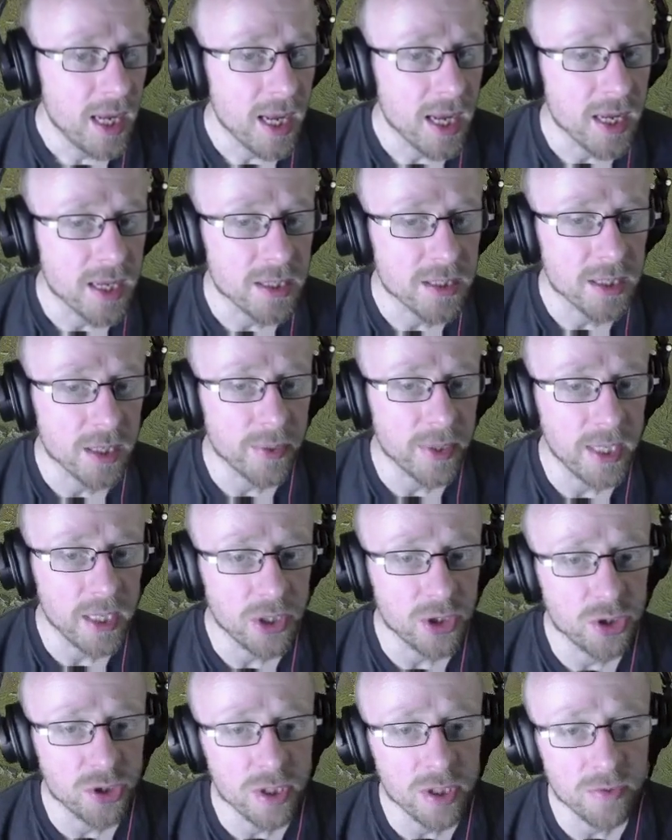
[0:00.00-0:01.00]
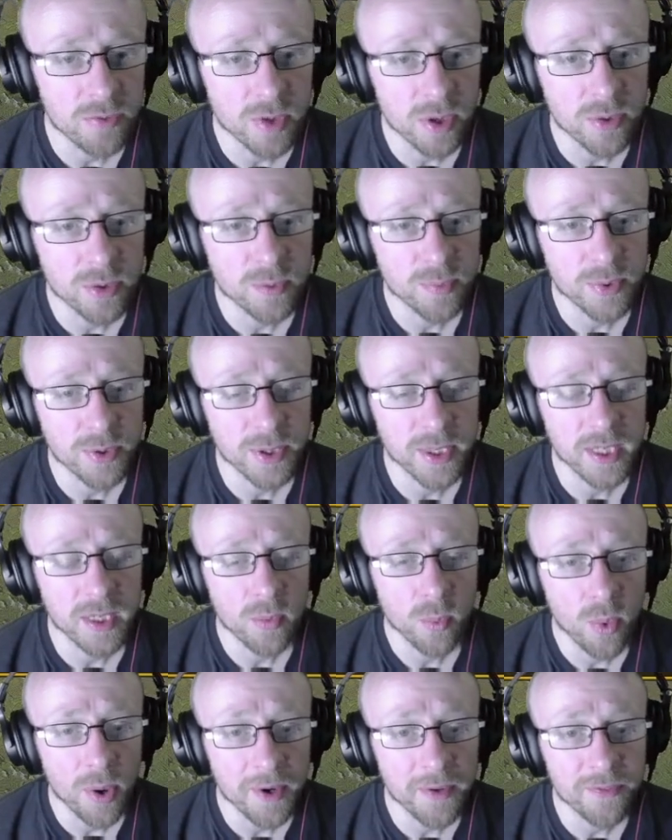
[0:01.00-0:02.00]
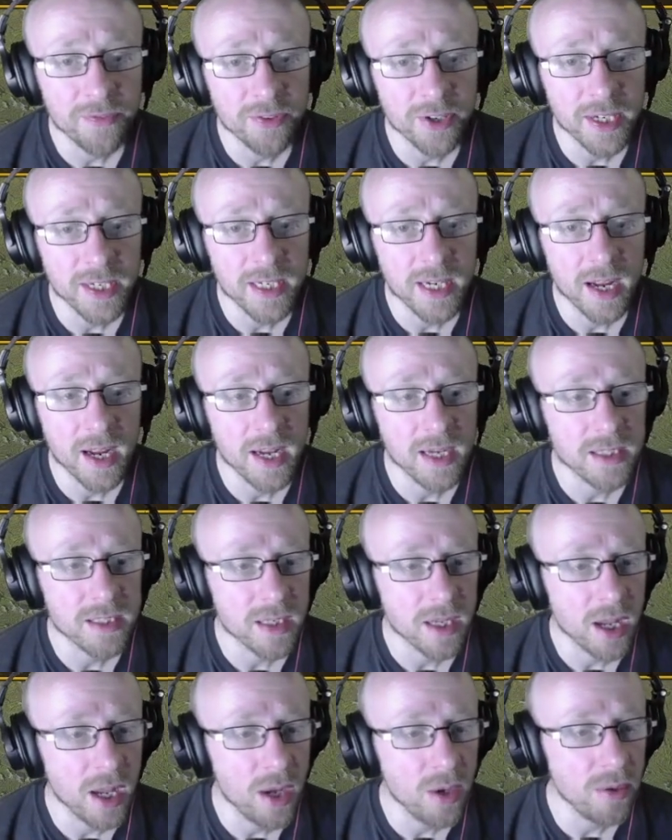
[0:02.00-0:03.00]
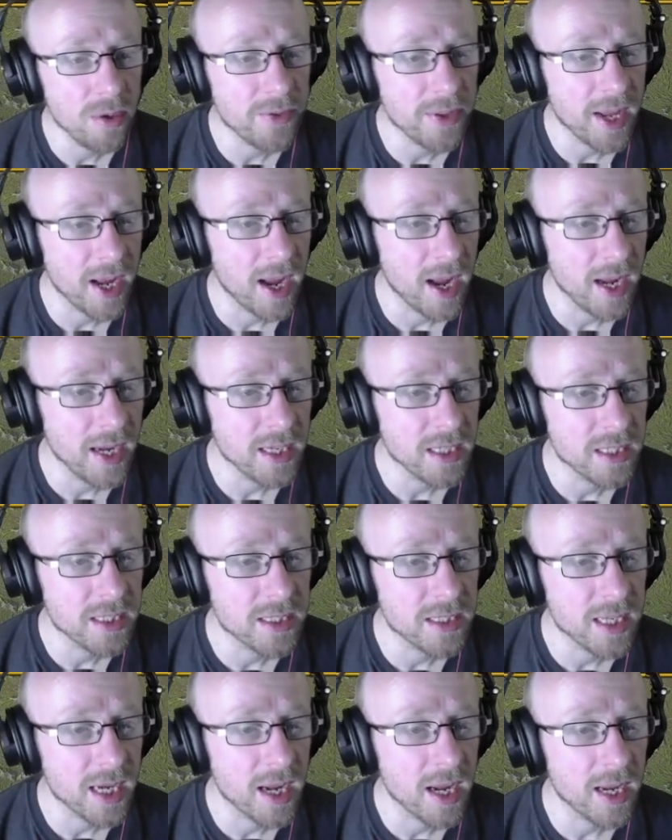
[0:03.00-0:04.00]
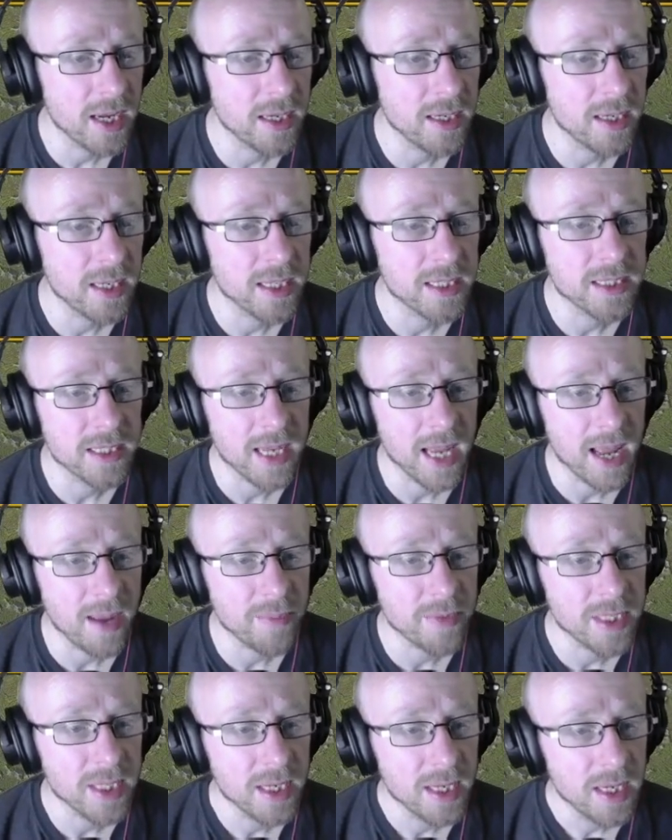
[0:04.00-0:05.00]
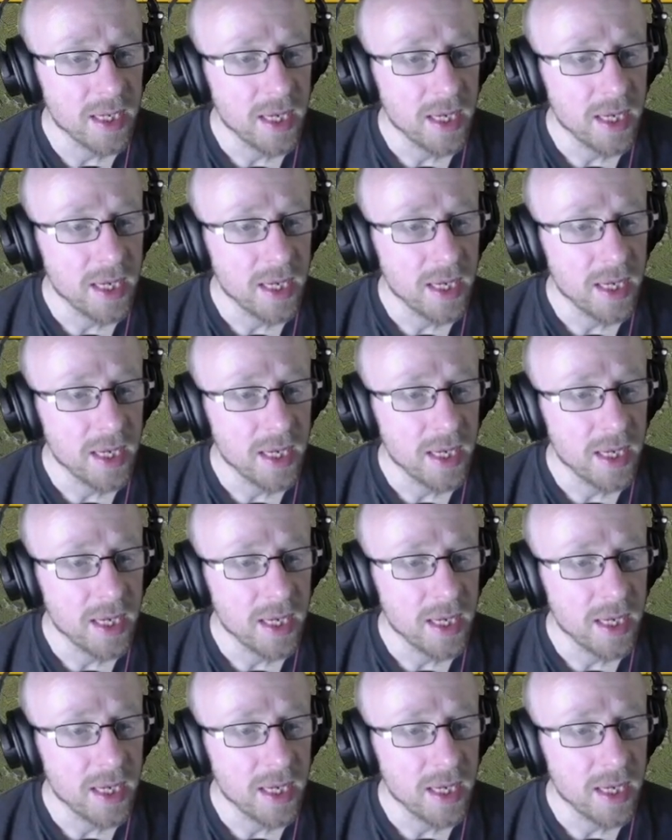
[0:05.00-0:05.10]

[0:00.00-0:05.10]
So each unit rolls between 1 and 3 dice. Only the highest die is kept.